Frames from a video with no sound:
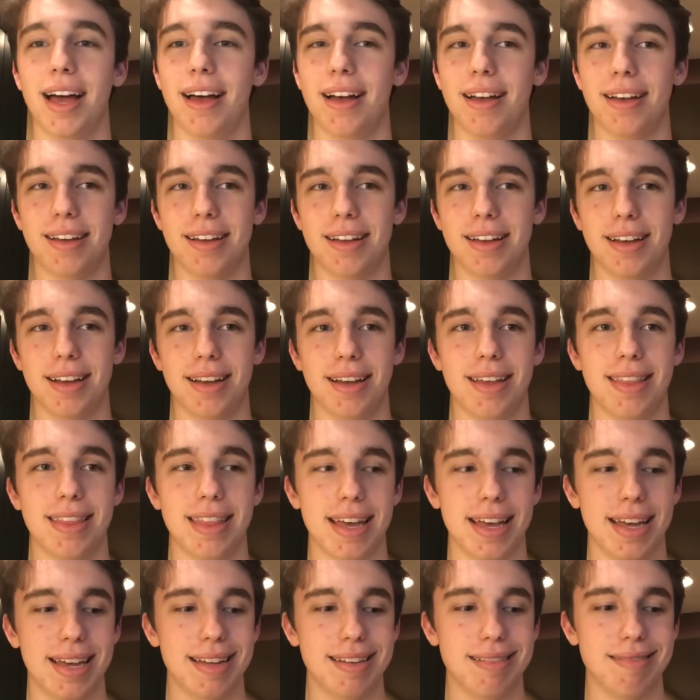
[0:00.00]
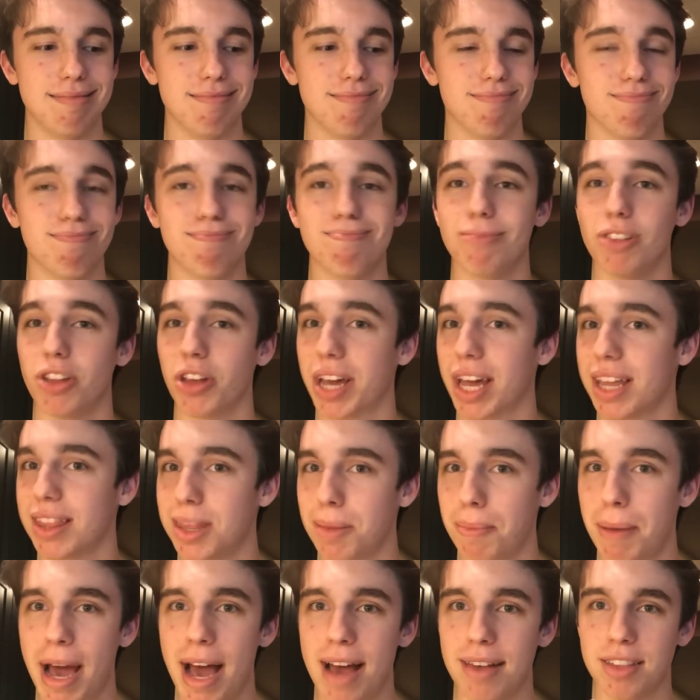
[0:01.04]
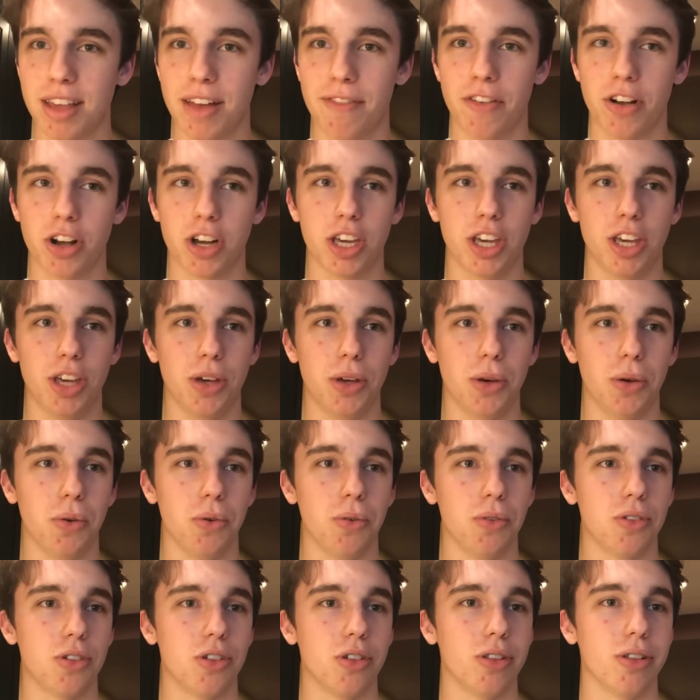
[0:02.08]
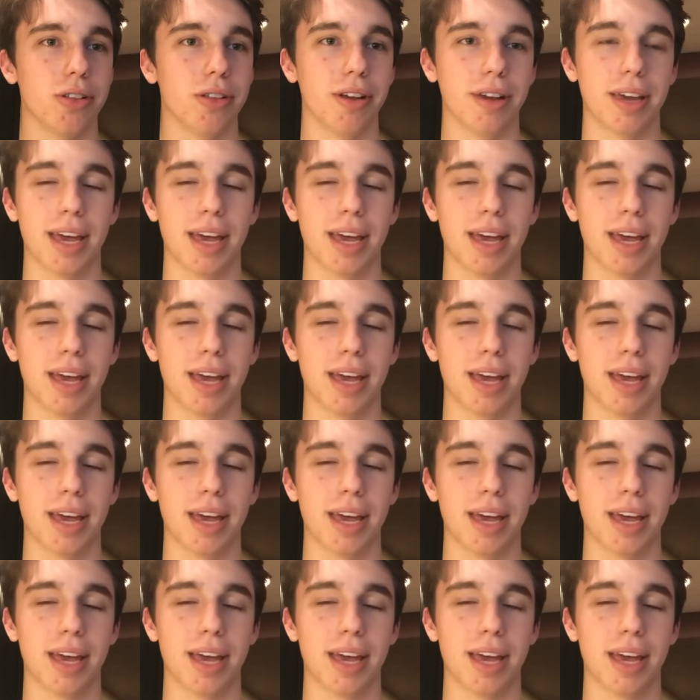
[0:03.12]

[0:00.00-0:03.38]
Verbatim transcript: uh, and then look at the past FRQs,